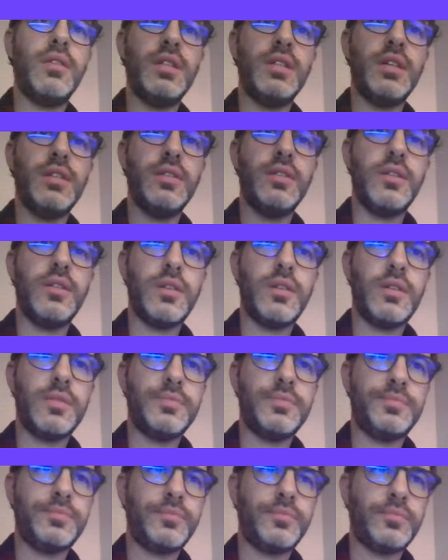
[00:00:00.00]
and take a look.
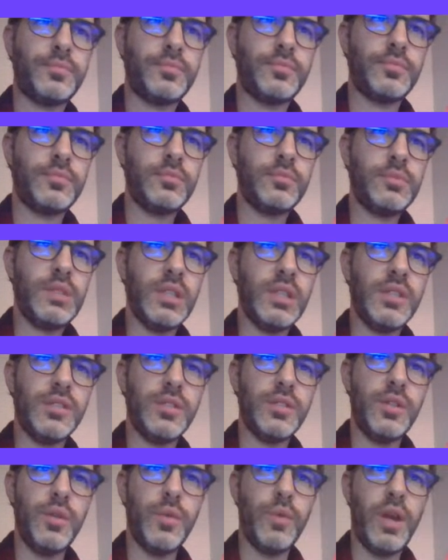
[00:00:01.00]

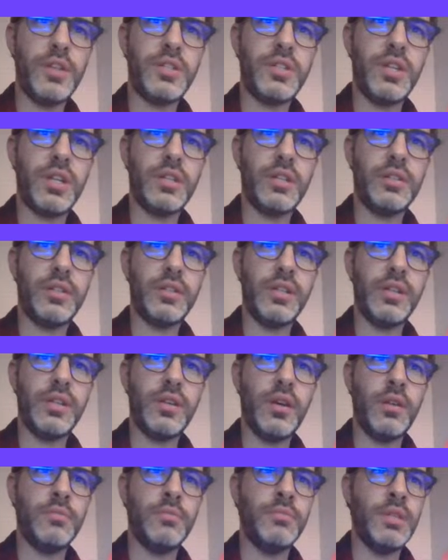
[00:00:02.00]
So Ratchet and Clank,
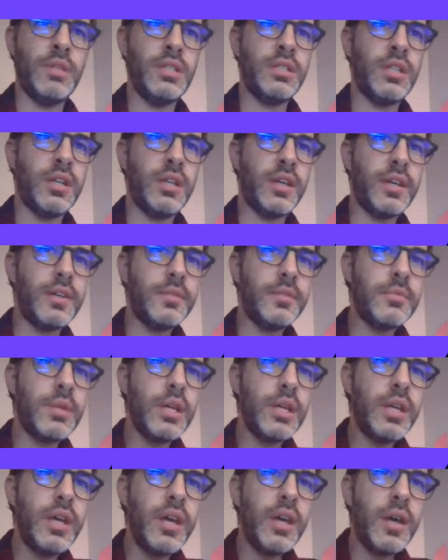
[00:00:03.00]
amazing game.
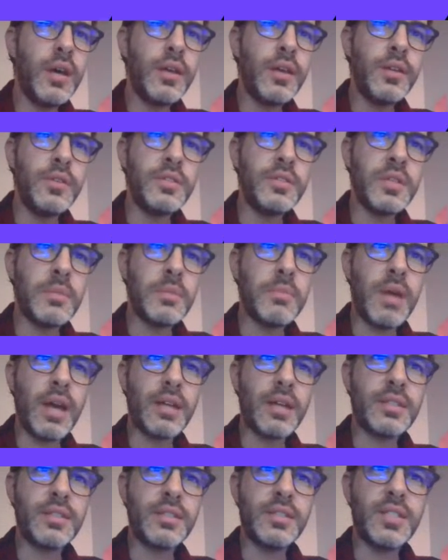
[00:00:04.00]
Using
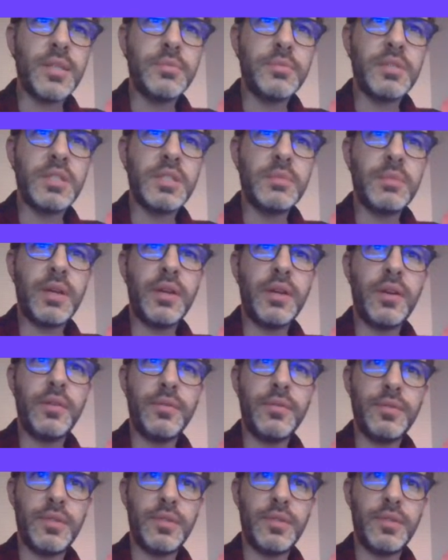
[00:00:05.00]
Max and Substance Painter.